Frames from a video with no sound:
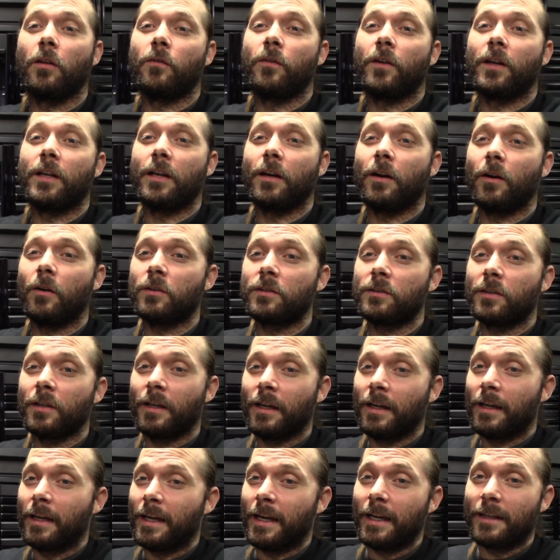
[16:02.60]
videos.
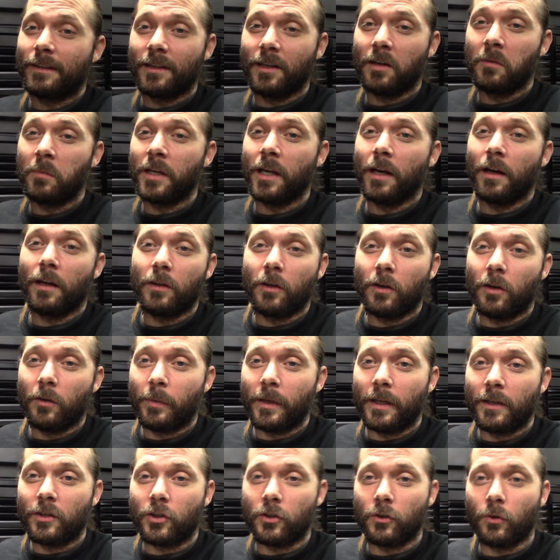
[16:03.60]
It's going to be a little
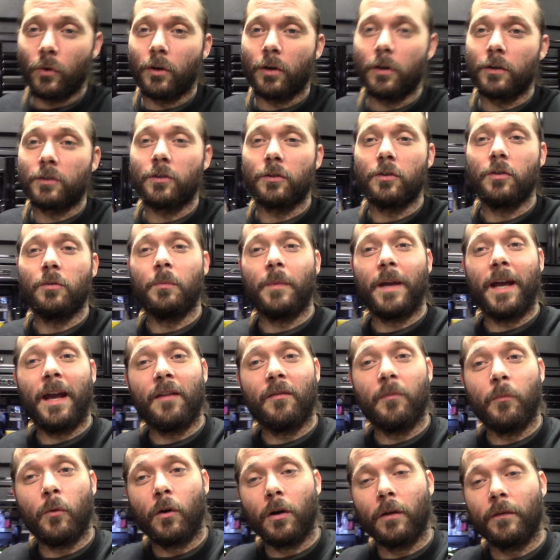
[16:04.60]
bit shorter, so you
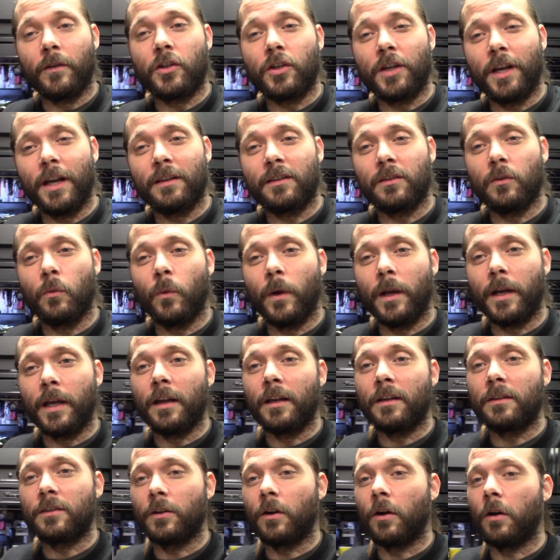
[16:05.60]
have more of a chance of
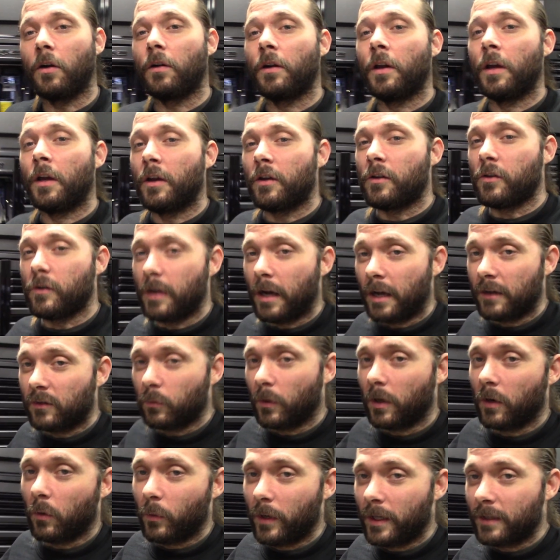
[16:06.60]
winning. So you guys
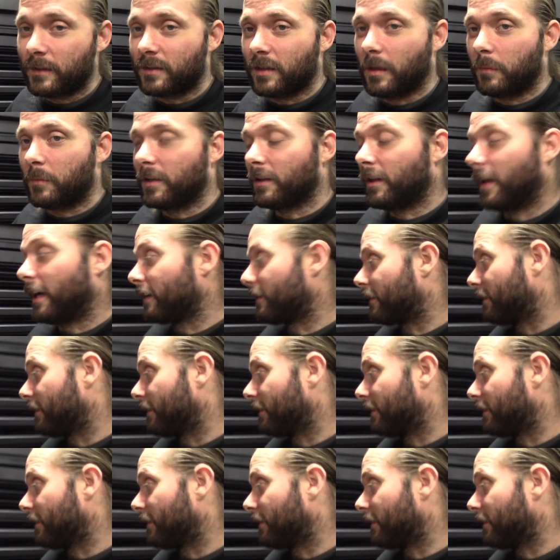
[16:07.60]
want to win something like